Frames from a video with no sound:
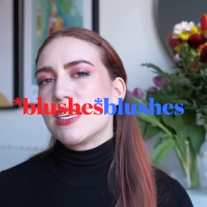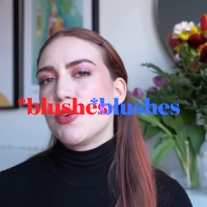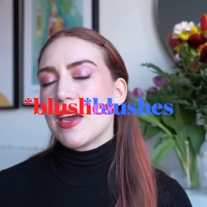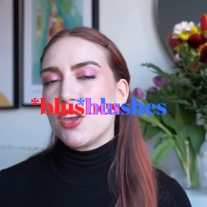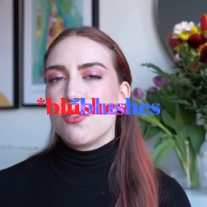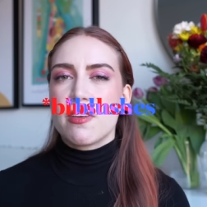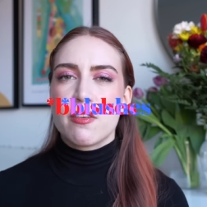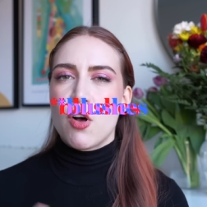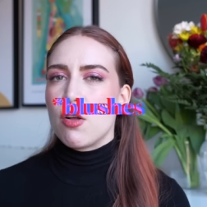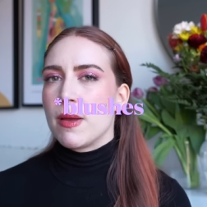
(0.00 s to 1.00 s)
to get use out
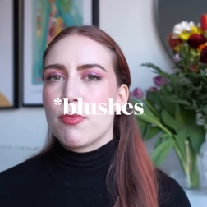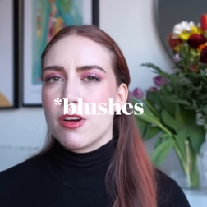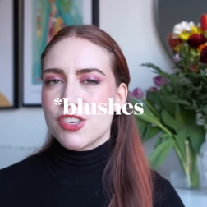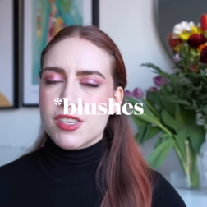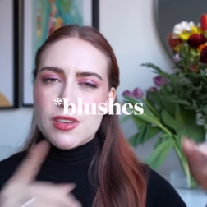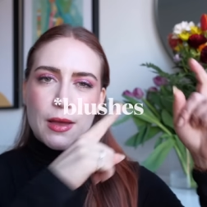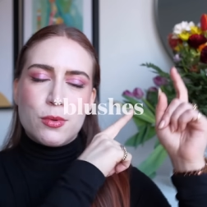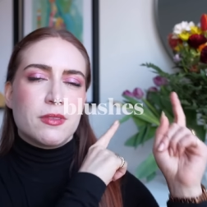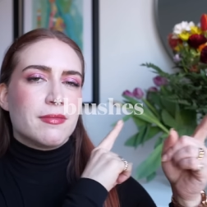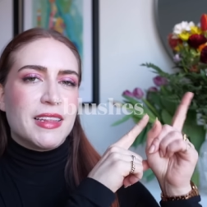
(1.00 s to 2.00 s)
of all my projects. I
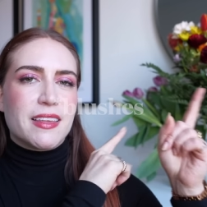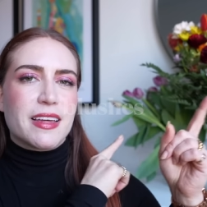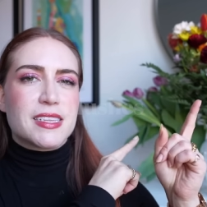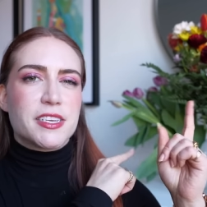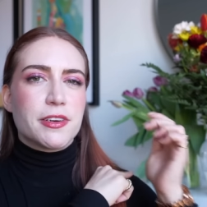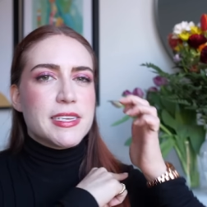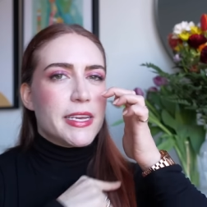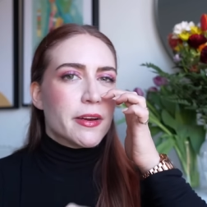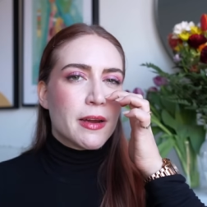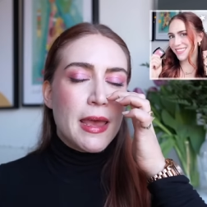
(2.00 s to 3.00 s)
will link that series
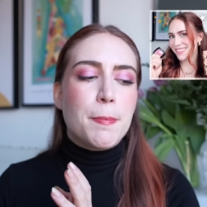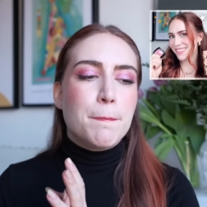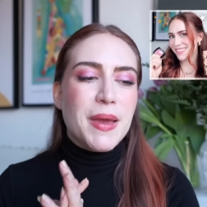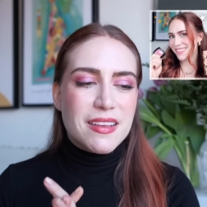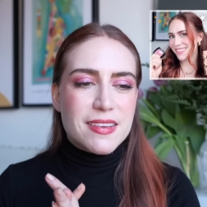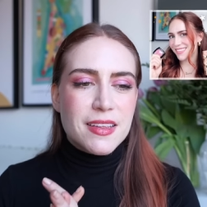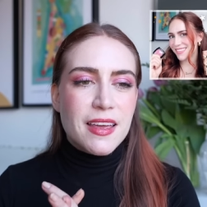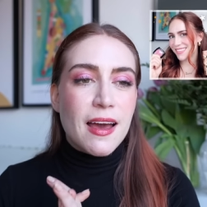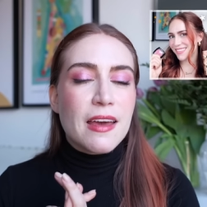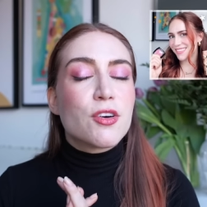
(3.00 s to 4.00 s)
here.
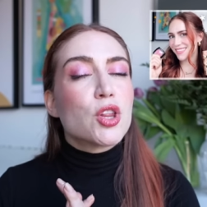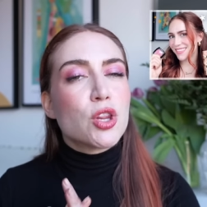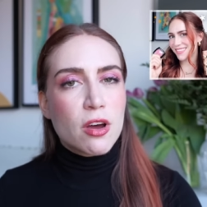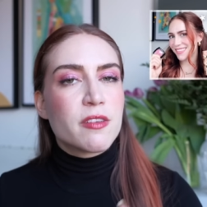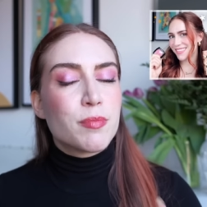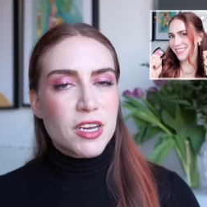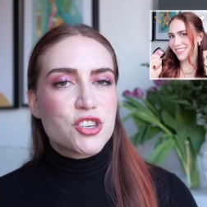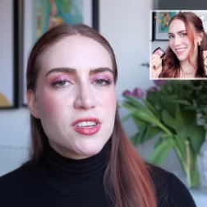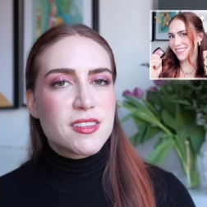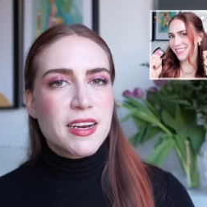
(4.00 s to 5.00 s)
Basically, I have a lot of
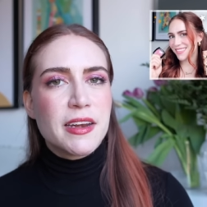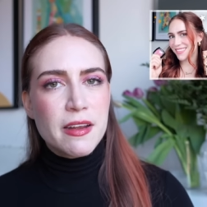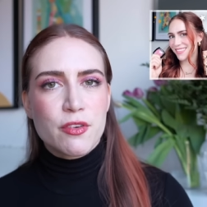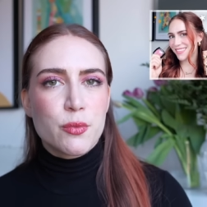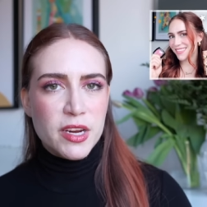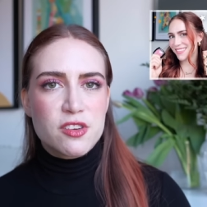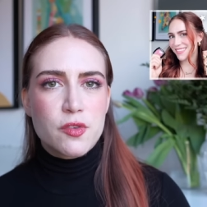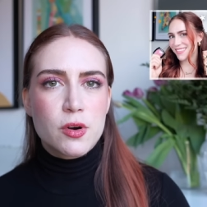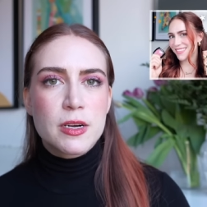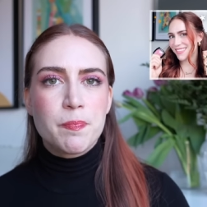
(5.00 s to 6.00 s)
blushes that I never reach
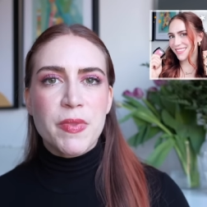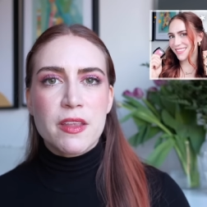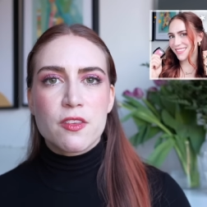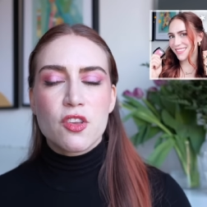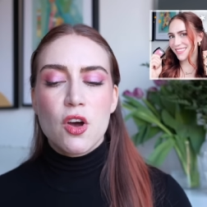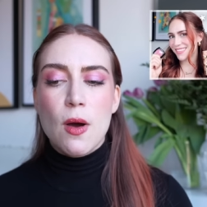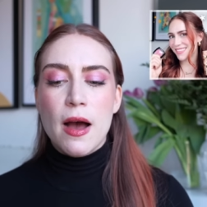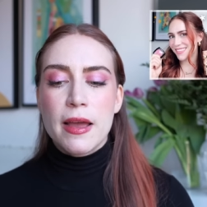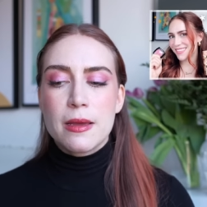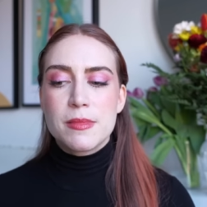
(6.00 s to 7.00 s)
for, and so
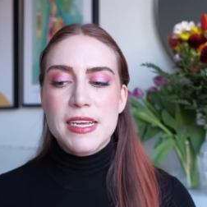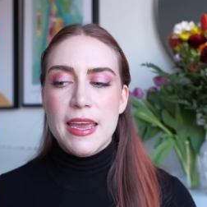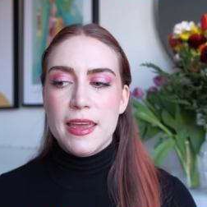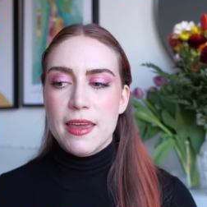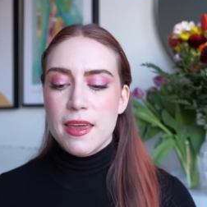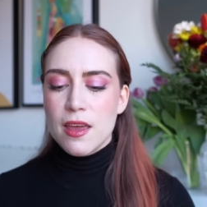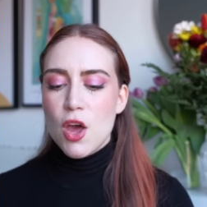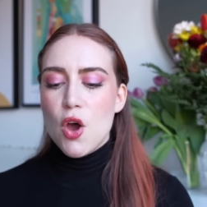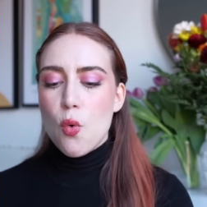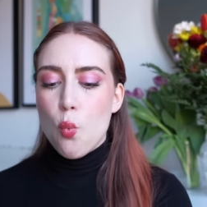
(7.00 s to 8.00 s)
I am taking
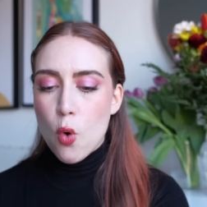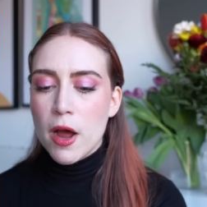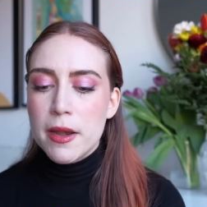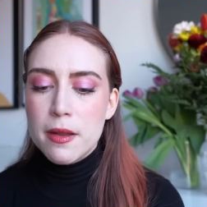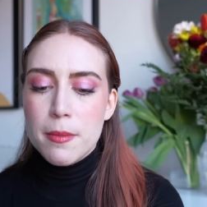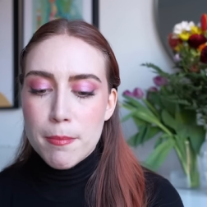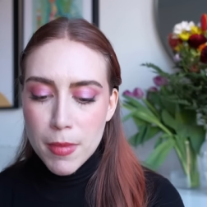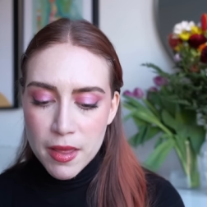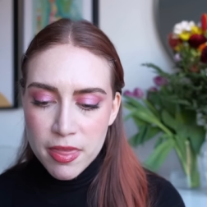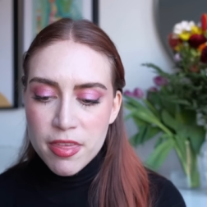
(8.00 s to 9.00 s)
one
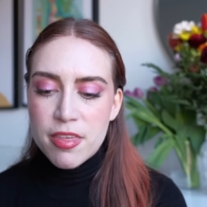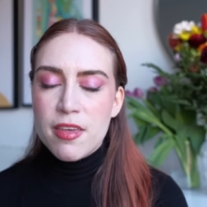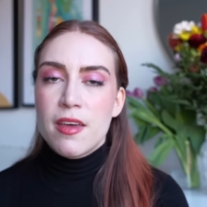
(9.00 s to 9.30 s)
month